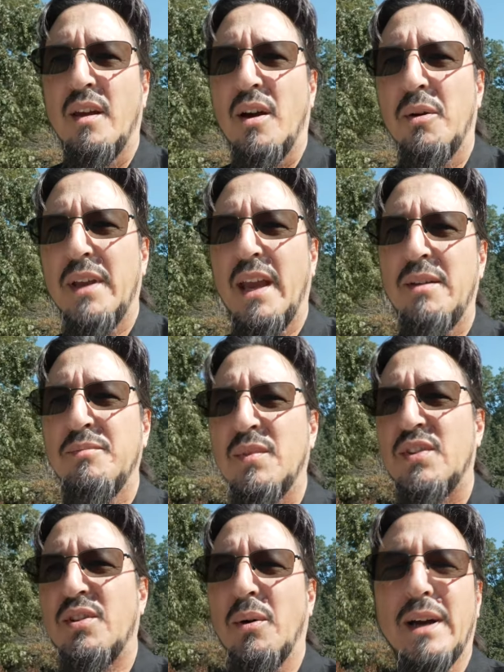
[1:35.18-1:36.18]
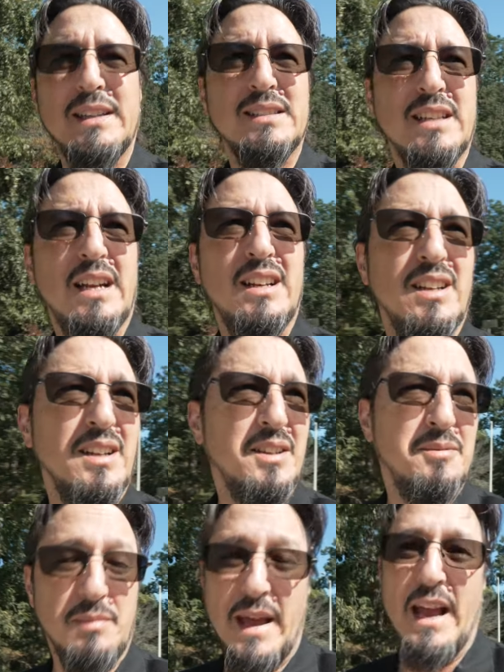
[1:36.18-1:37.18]
Okay, so I decided to
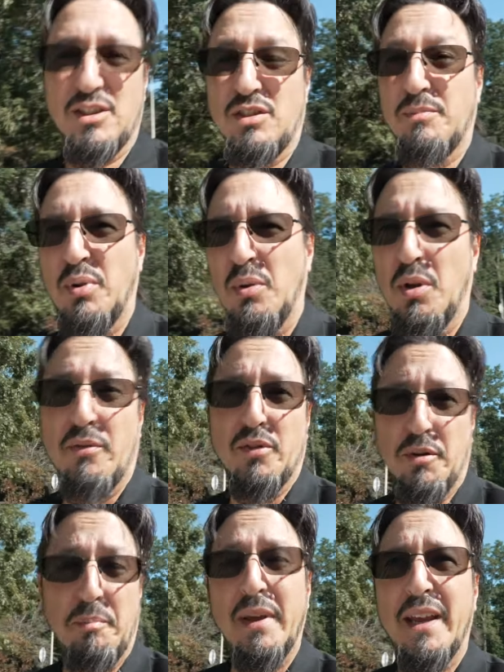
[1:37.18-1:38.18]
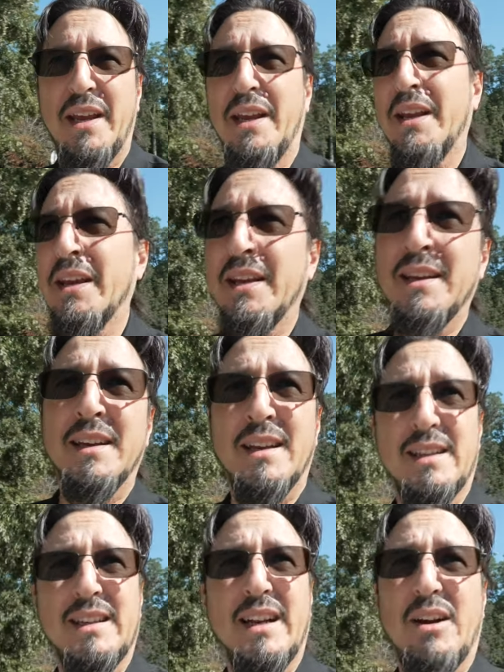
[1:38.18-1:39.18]
actually pull over and pee
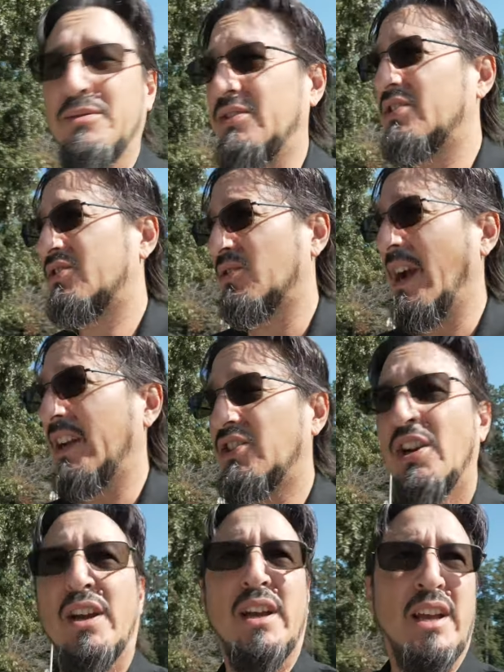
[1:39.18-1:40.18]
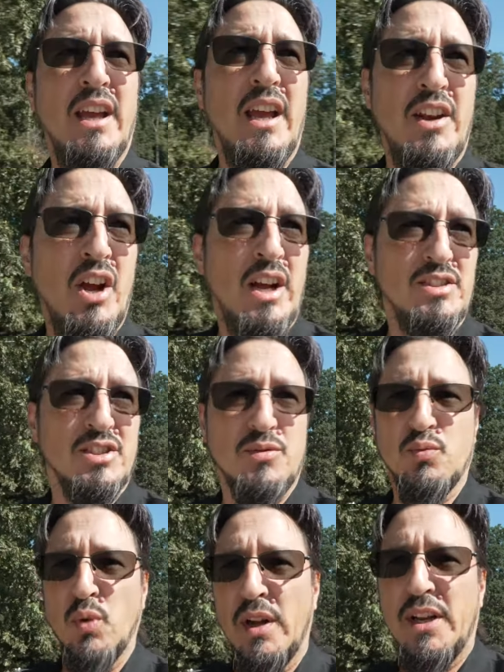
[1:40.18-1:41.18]
and get out and stretch and not just
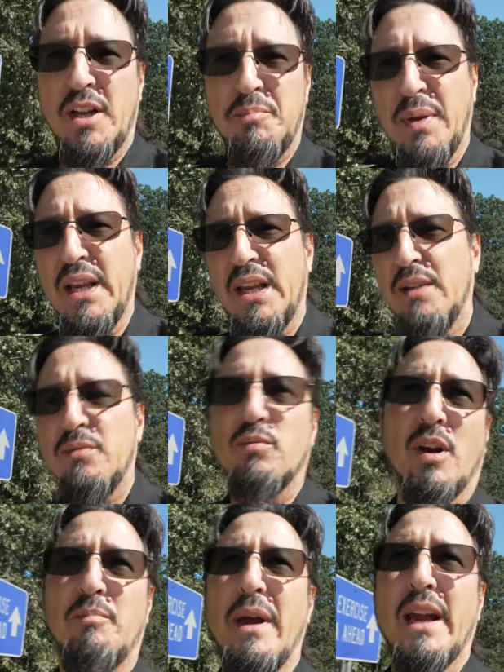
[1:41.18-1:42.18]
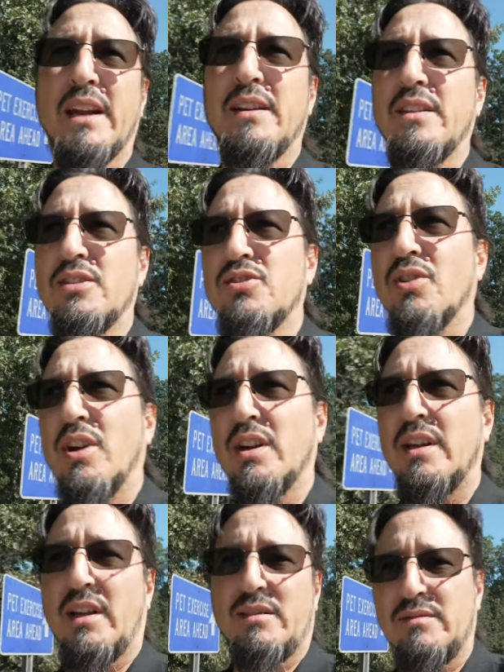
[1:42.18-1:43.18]
run in, pee, run back into the
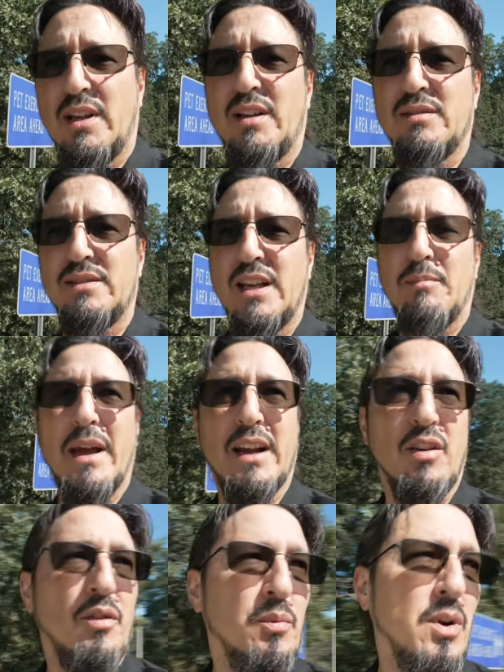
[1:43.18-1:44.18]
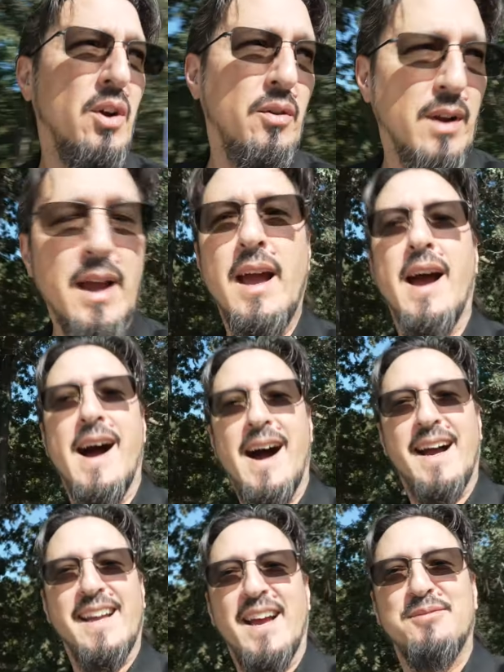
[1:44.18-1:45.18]
truck and, and get back on the road.
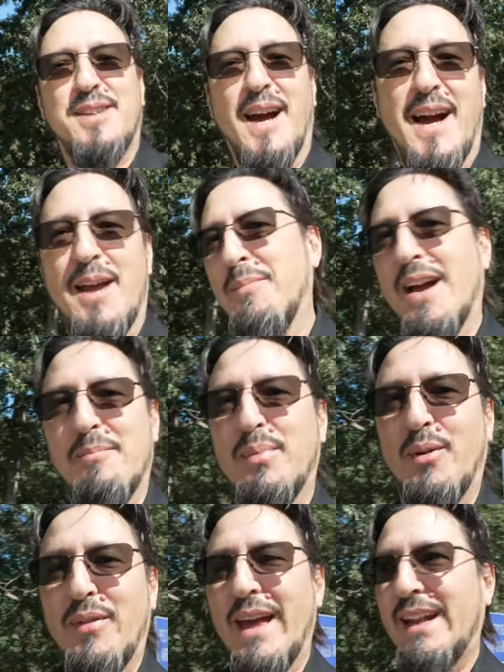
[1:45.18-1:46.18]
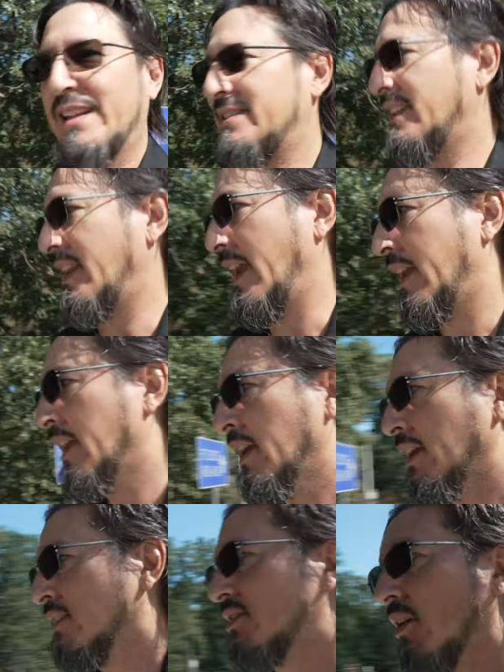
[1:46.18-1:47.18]
I have time. I built that in today.
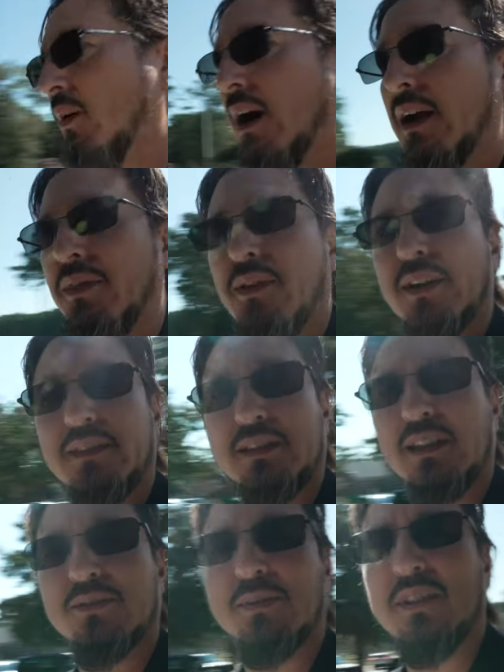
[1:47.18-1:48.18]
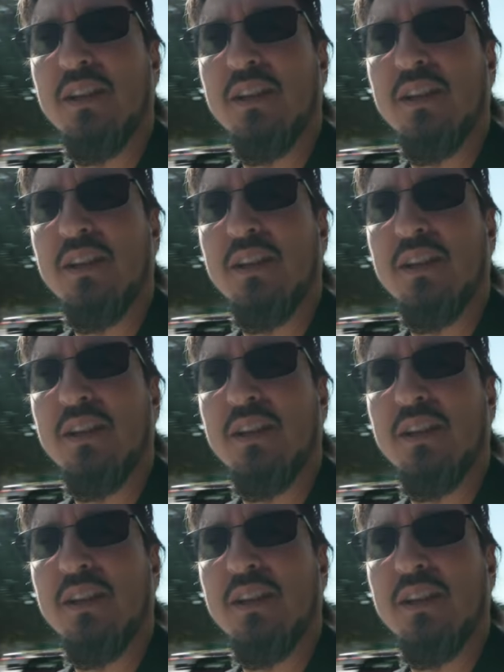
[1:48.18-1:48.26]
So I thought that this was